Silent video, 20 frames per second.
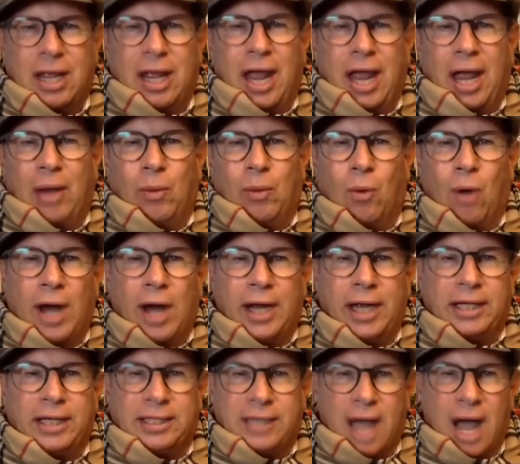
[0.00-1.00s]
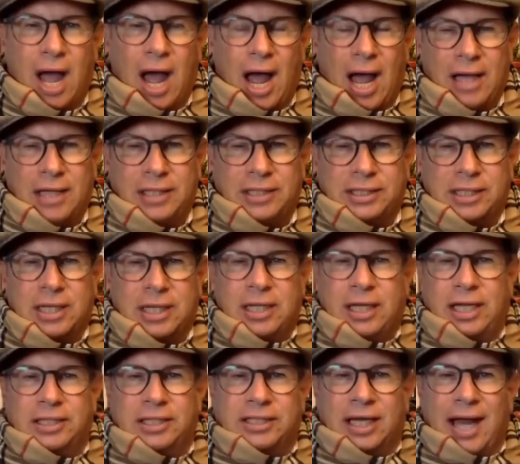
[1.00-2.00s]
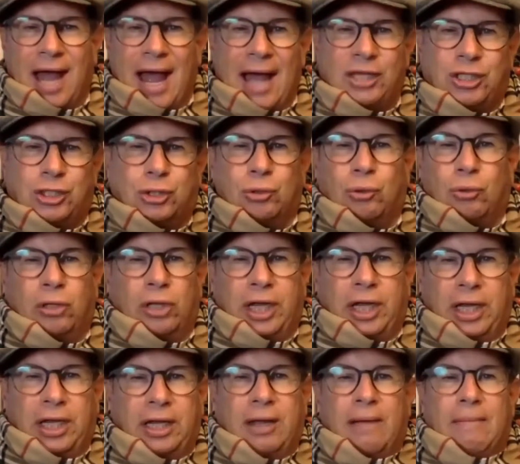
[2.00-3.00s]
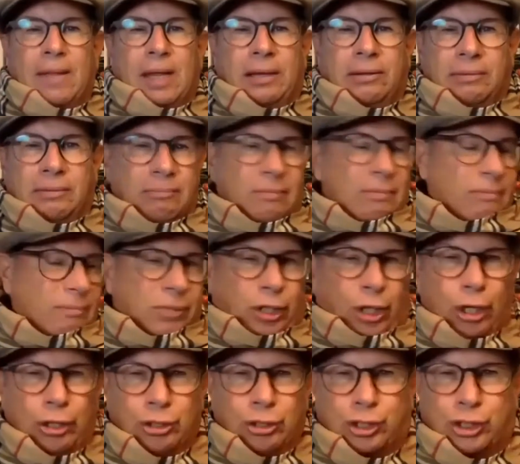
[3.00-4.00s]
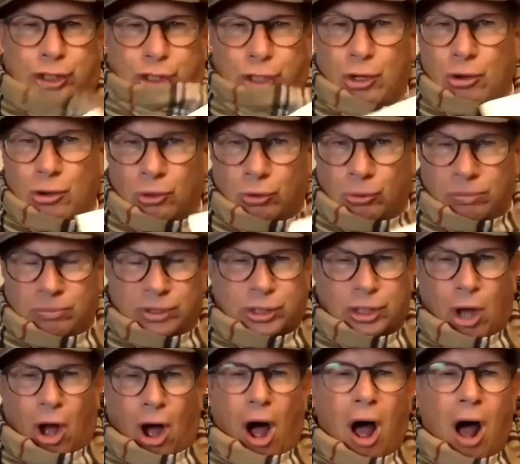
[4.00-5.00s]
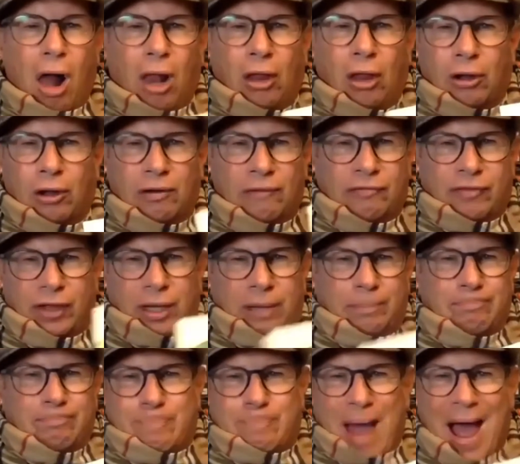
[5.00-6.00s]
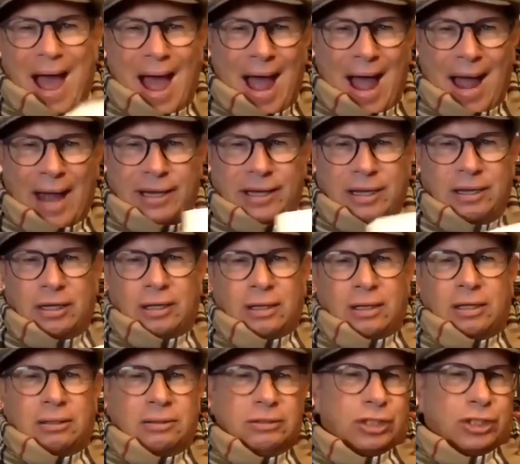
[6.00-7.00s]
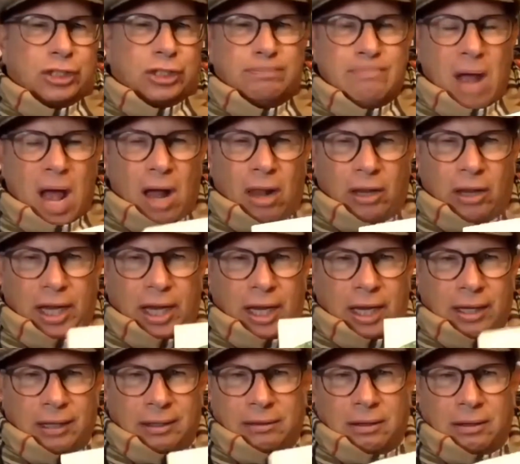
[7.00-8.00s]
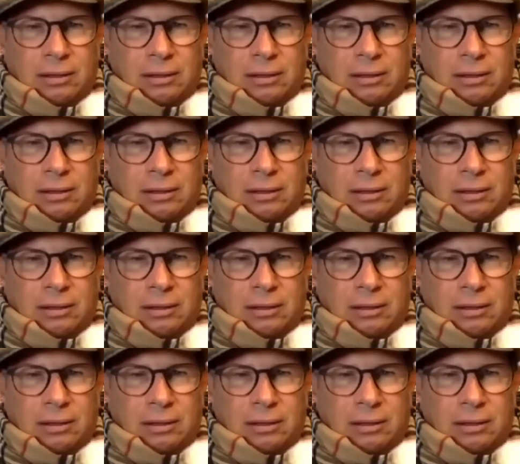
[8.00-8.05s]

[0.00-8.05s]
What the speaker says: And what it does is it actually consumes all of the bad smelling,